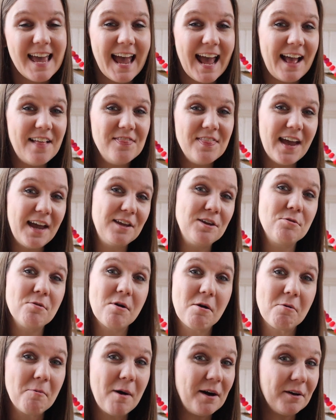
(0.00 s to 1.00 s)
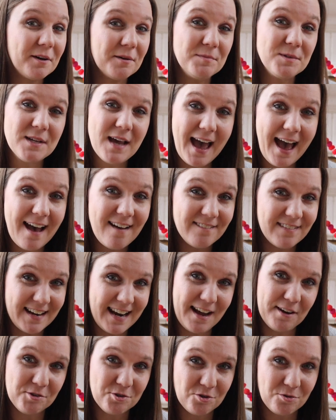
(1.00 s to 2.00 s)
and that you are welcome to have a
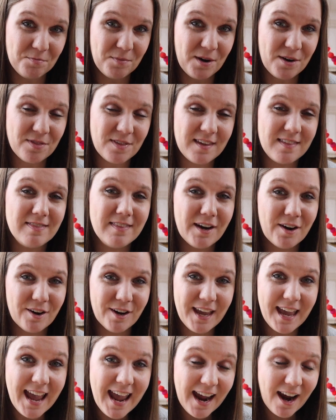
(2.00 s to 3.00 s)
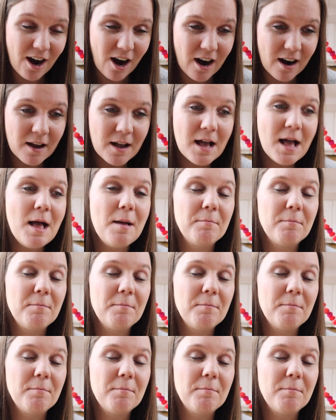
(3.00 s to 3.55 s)
natural birth in their care.